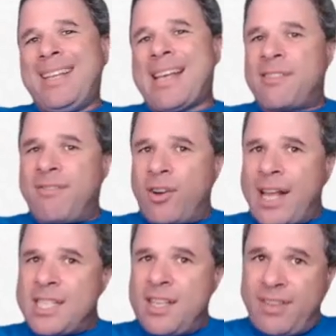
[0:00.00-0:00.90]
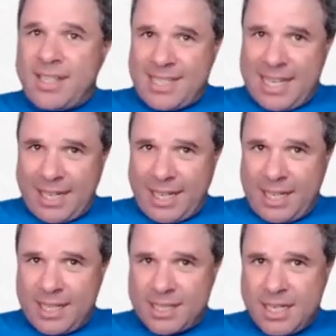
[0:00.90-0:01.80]
that financing
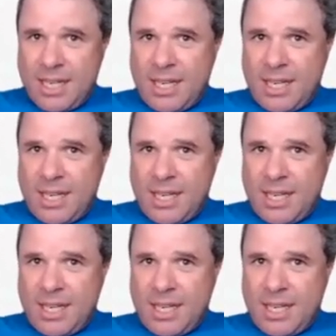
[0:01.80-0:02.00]
facilities